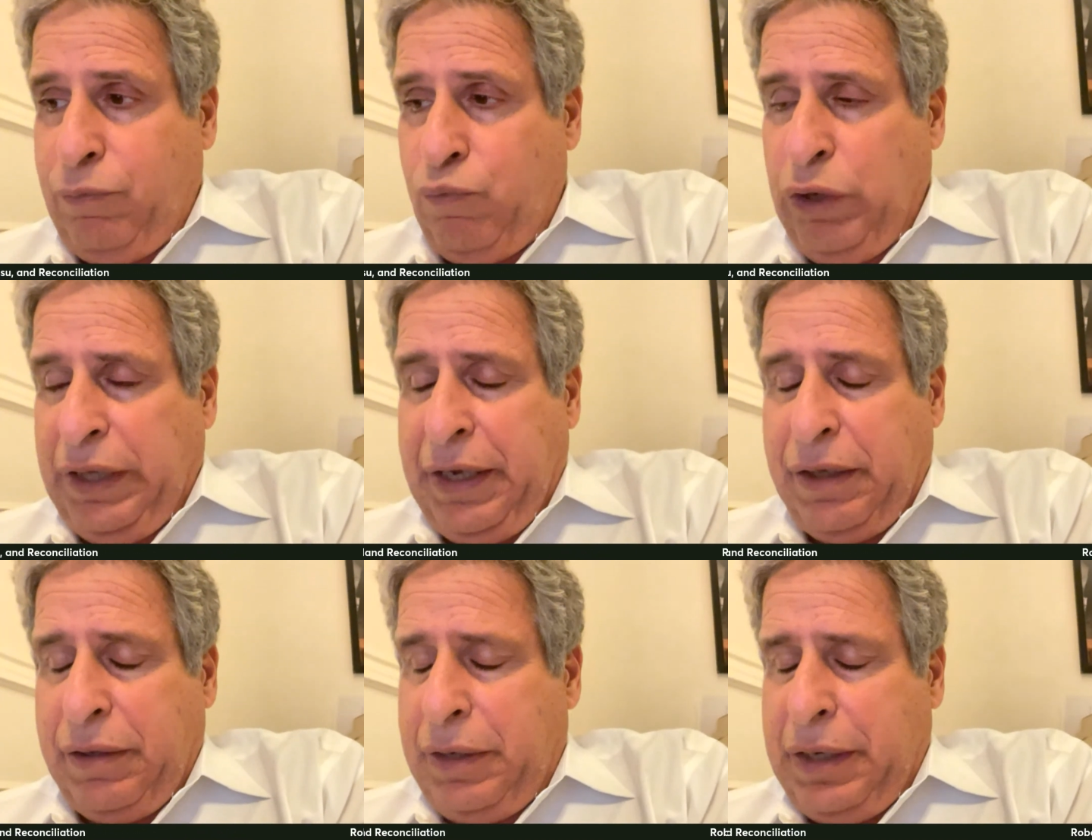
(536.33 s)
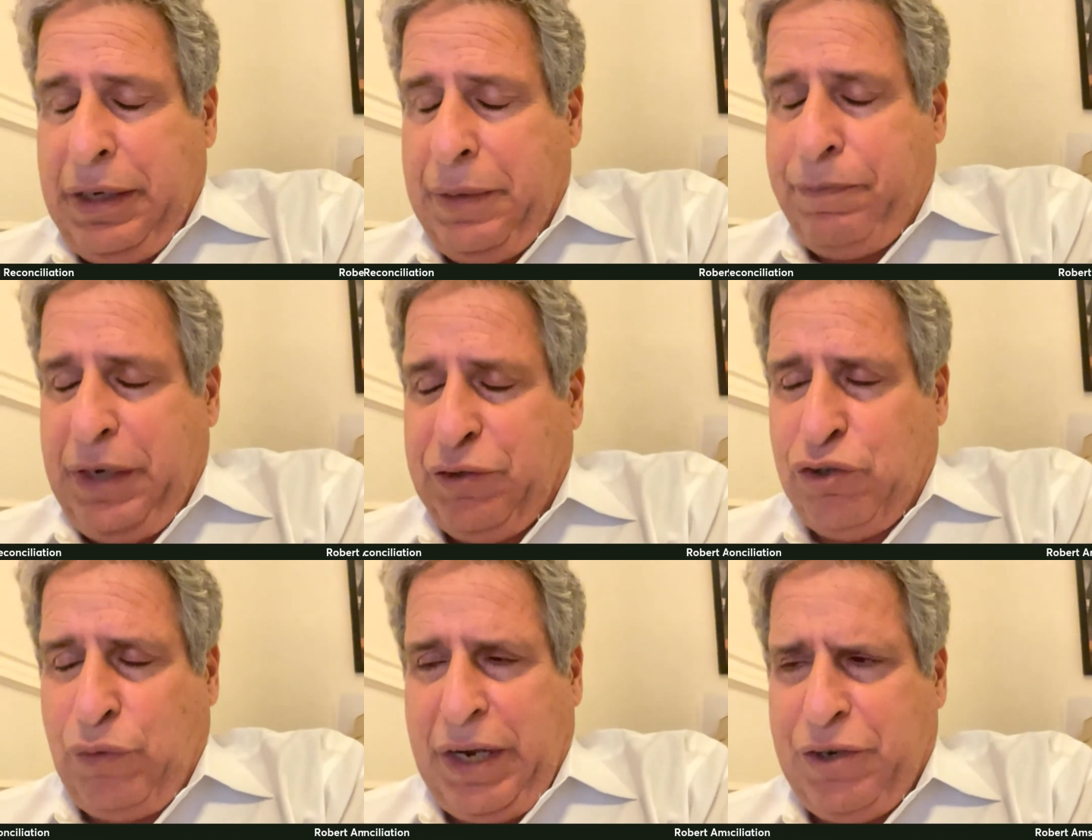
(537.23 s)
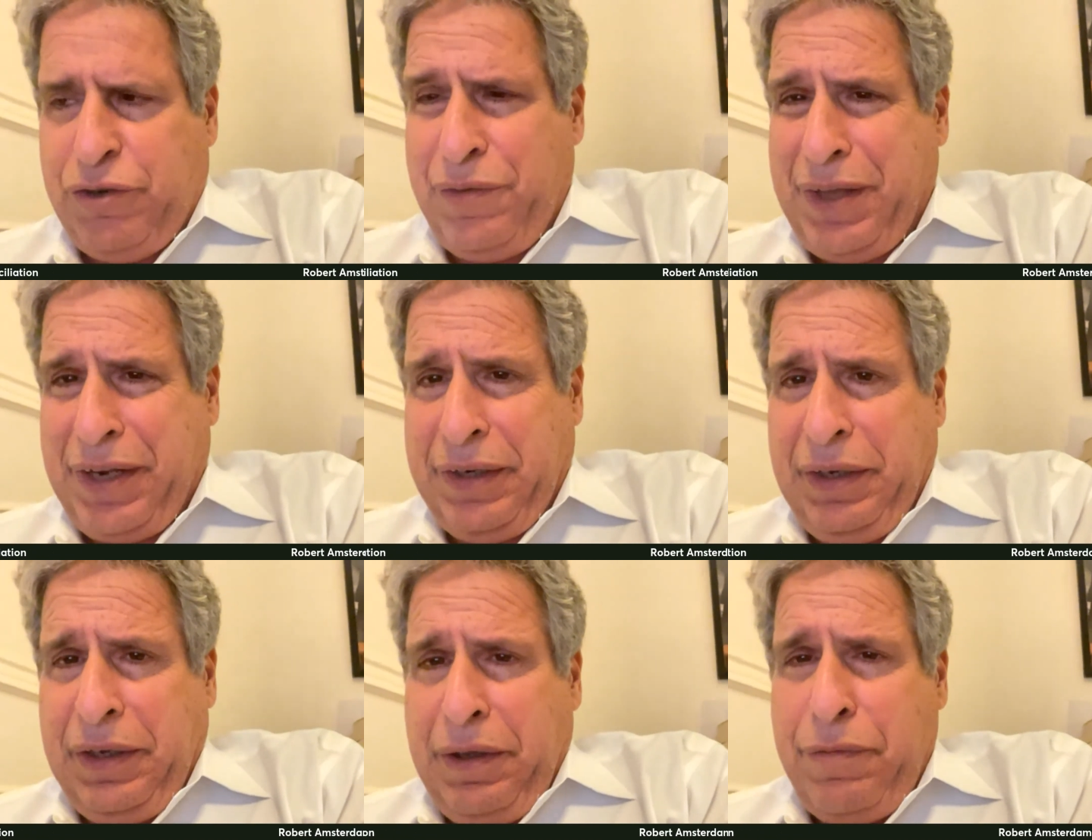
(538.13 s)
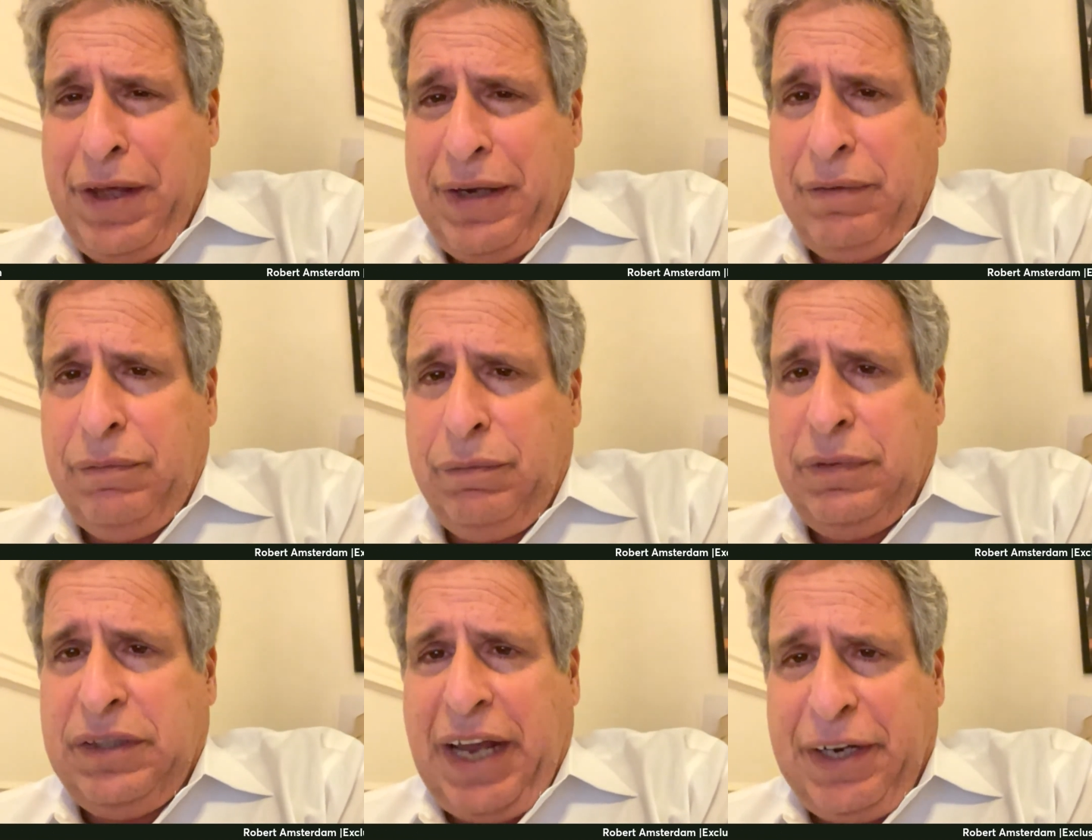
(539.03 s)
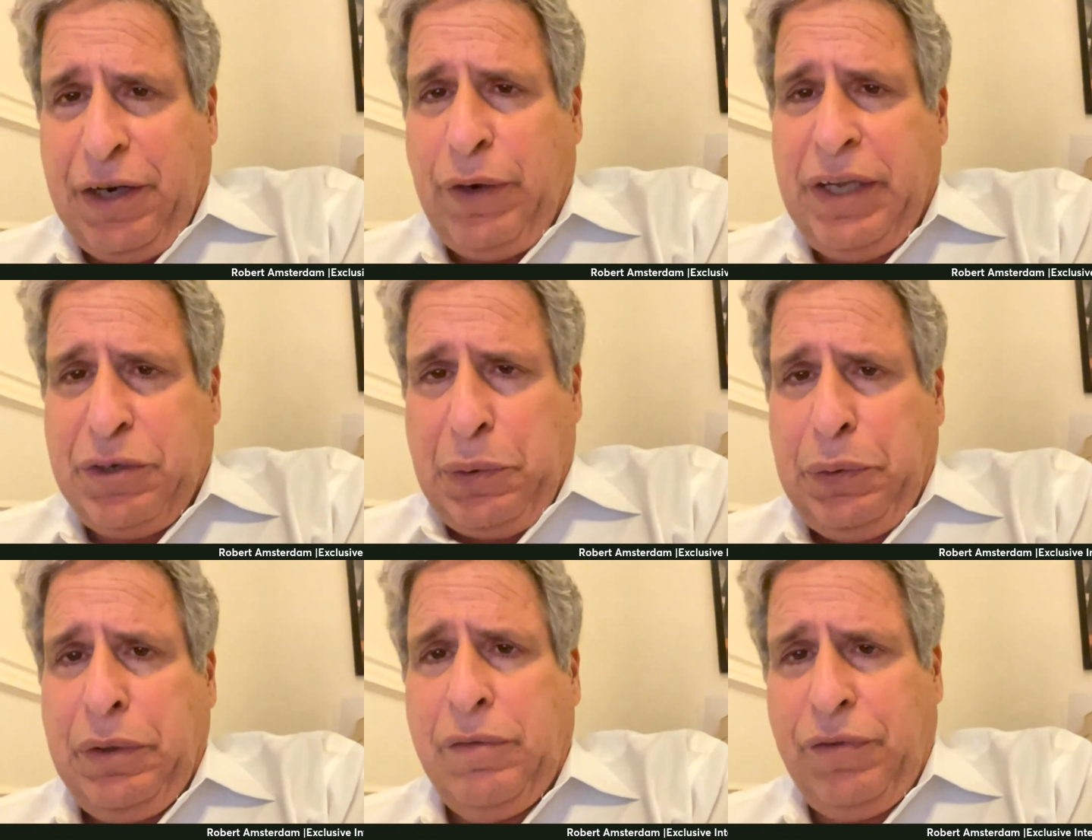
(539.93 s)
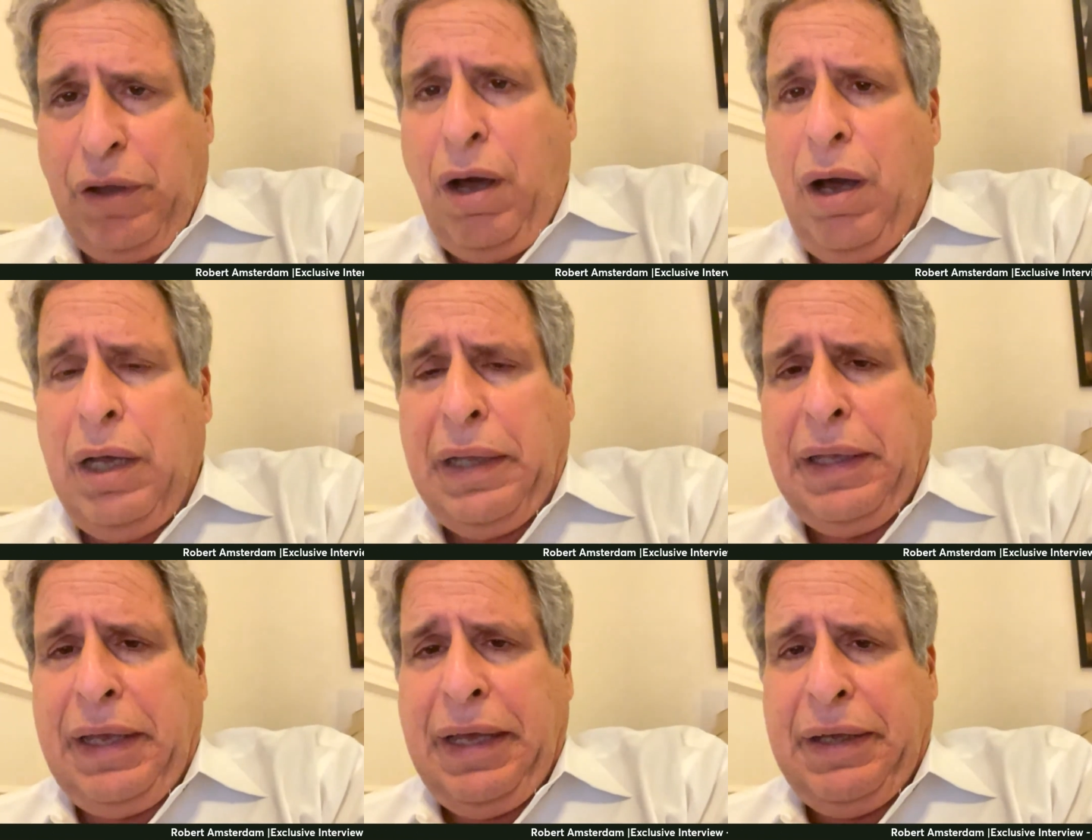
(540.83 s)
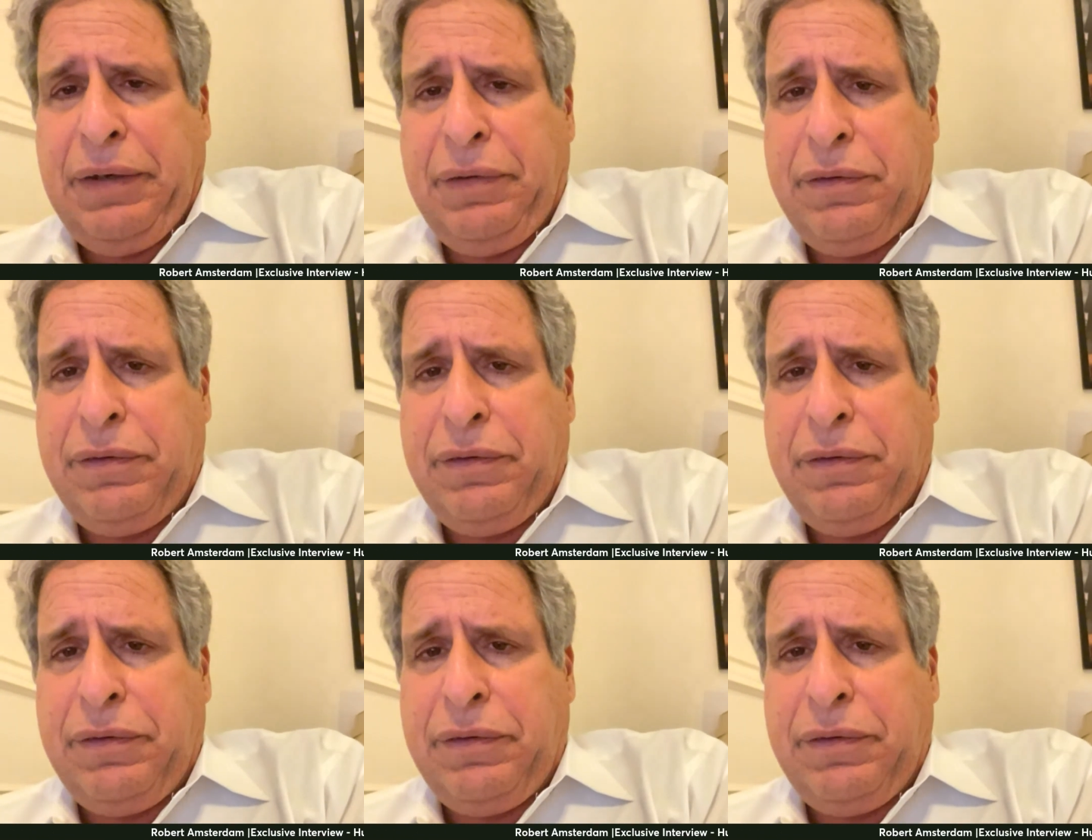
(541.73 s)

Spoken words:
really a structure that denigrates rule of law and